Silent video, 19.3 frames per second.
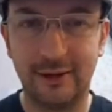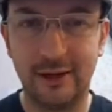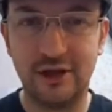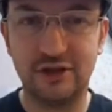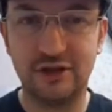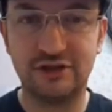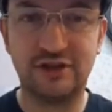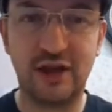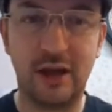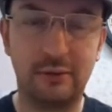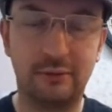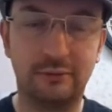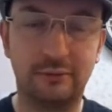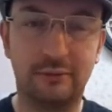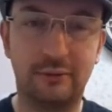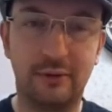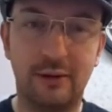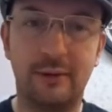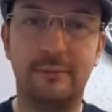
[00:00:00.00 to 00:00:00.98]
So,
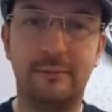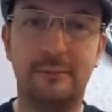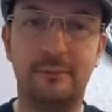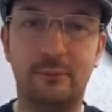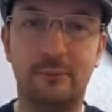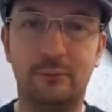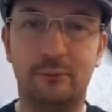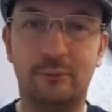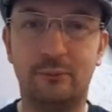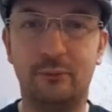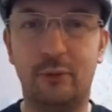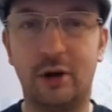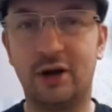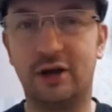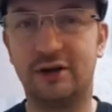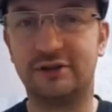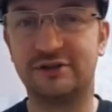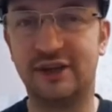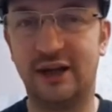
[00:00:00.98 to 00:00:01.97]
what
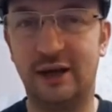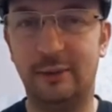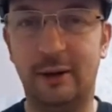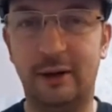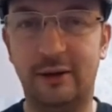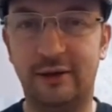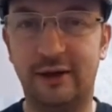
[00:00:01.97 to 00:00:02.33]
can I say about the